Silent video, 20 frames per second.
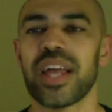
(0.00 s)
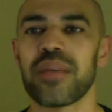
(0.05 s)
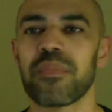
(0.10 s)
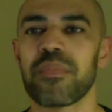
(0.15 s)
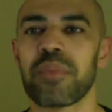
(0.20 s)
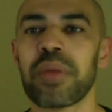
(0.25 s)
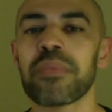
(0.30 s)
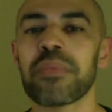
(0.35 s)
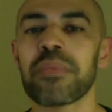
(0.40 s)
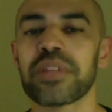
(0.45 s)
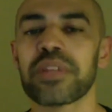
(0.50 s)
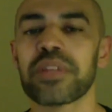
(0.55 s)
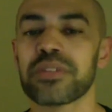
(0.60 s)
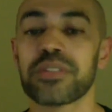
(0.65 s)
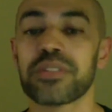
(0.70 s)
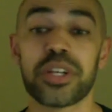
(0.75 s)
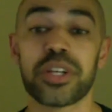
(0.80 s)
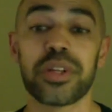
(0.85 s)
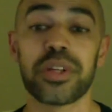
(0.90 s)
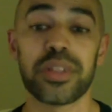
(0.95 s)
People need to
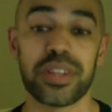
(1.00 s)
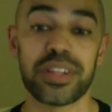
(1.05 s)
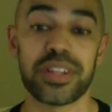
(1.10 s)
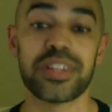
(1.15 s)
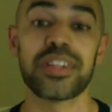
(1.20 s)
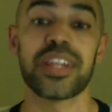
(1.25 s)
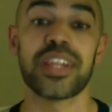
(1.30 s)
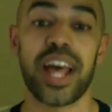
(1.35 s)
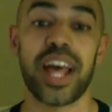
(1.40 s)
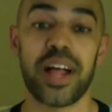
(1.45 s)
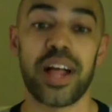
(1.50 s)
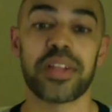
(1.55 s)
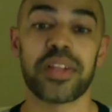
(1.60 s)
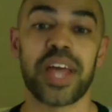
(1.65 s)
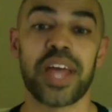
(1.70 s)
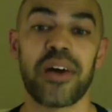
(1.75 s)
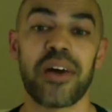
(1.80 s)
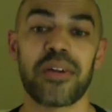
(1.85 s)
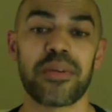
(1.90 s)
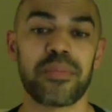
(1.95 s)
chill the hell
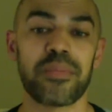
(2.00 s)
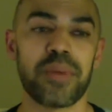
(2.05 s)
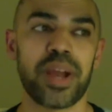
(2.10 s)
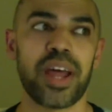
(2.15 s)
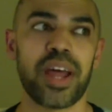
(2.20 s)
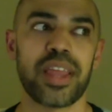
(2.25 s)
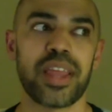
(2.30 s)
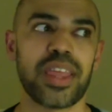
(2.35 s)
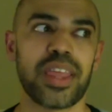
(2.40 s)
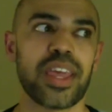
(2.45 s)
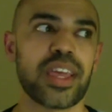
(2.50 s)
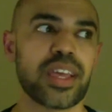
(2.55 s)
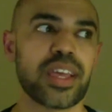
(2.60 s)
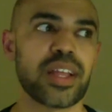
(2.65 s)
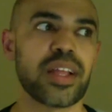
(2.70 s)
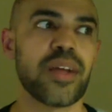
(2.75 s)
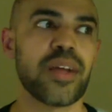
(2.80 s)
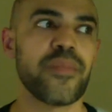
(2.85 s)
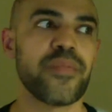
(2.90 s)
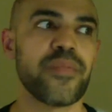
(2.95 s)
down. But I think